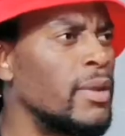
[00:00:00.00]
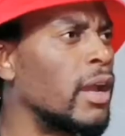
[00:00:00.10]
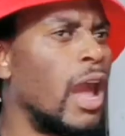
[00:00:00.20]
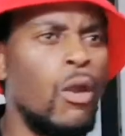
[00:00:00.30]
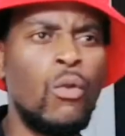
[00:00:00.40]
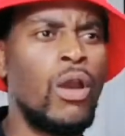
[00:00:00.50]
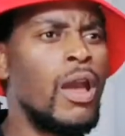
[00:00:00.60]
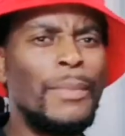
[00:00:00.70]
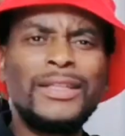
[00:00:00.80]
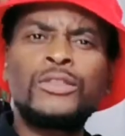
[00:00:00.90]
I'm like, oh,
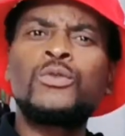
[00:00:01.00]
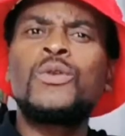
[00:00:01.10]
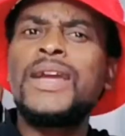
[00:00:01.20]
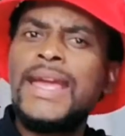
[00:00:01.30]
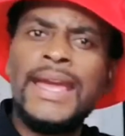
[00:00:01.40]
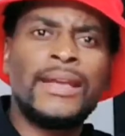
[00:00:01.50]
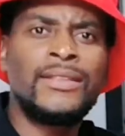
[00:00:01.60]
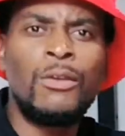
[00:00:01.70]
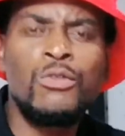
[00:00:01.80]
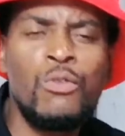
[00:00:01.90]
but you work
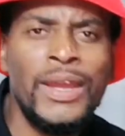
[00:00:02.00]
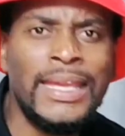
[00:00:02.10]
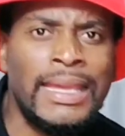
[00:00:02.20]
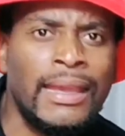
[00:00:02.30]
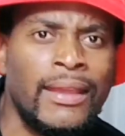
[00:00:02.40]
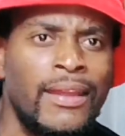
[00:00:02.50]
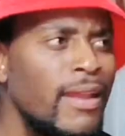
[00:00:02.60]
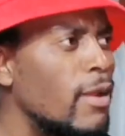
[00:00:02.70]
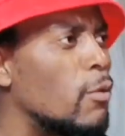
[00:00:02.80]
now. You're working.